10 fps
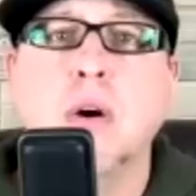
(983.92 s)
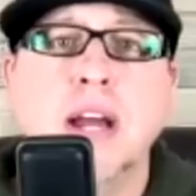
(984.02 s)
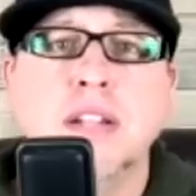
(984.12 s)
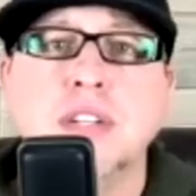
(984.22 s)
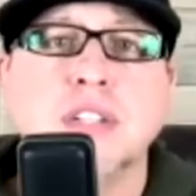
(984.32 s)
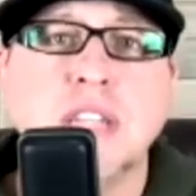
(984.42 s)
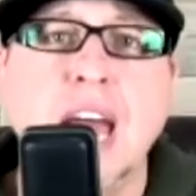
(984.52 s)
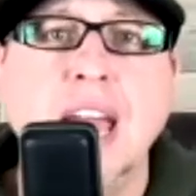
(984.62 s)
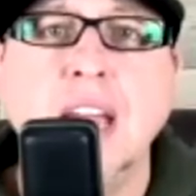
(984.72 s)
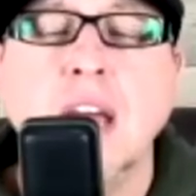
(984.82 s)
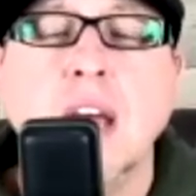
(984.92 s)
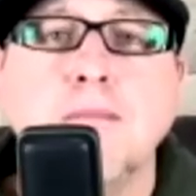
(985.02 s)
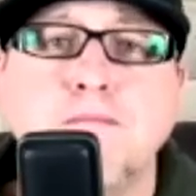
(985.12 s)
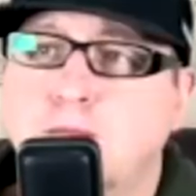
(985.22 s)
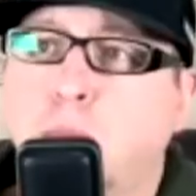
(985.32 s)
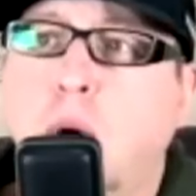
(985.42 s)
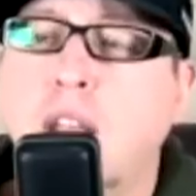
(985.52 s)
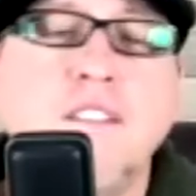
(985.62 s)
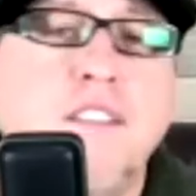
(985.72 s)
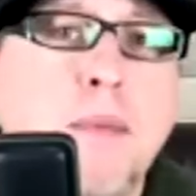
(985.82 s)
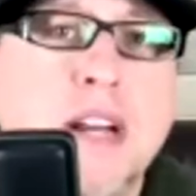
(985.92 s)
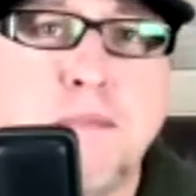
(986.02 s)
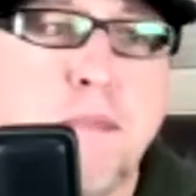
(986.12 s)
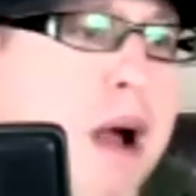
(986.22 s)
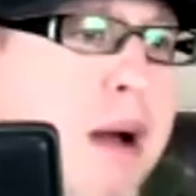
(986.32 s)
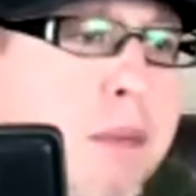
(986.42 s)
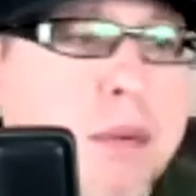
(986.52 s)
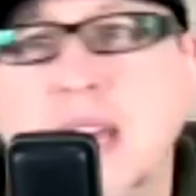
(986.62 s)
ahead and just say one of them is probably